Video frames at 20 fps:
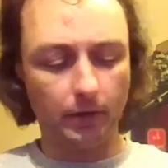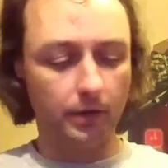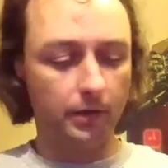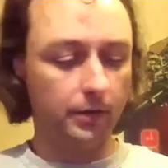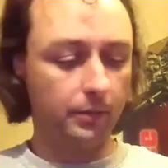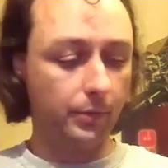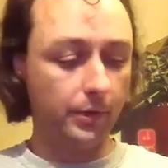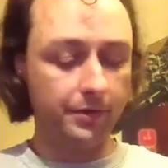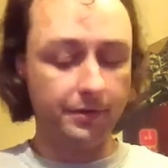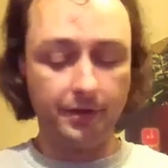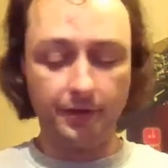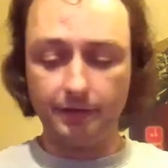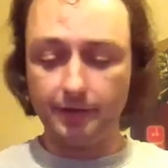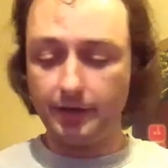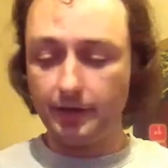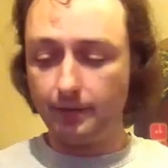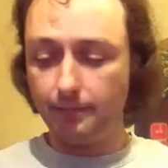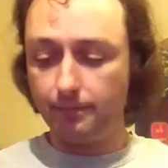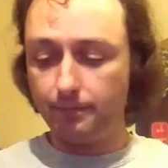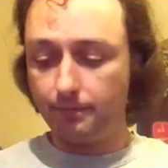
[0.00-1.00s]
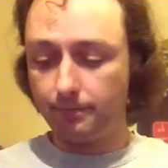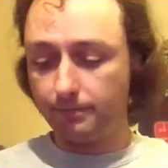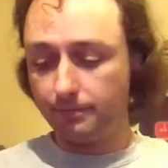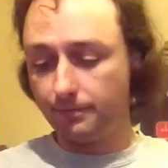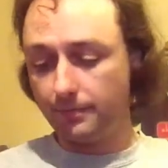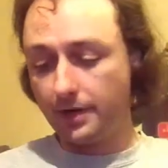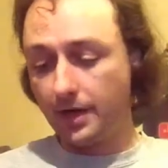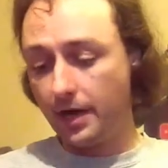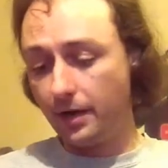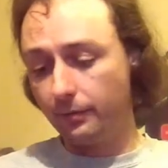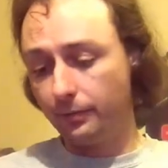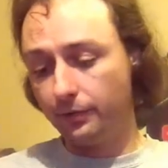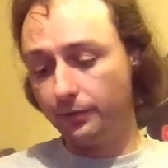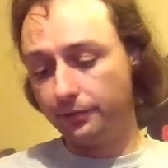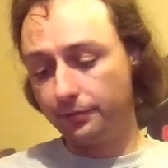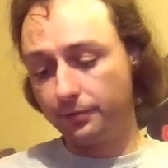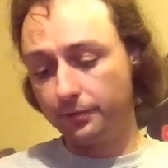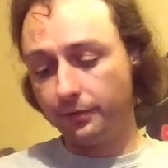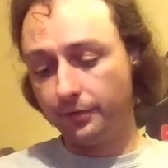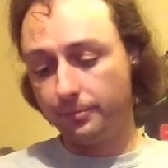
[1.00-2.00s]
One thing that I'm not real
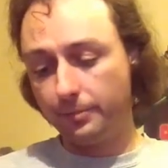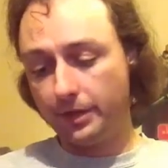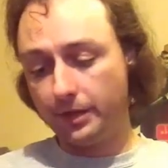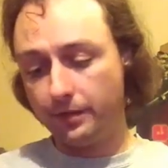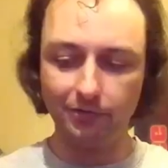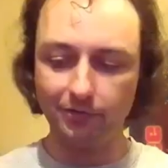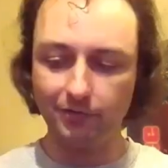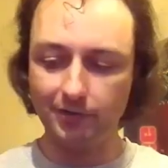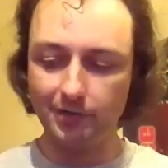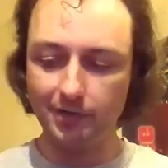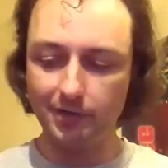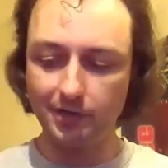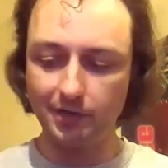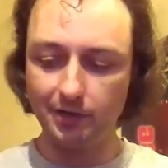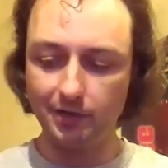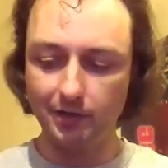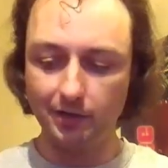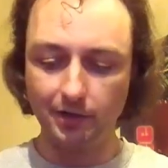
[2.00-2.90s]
thrilled about is the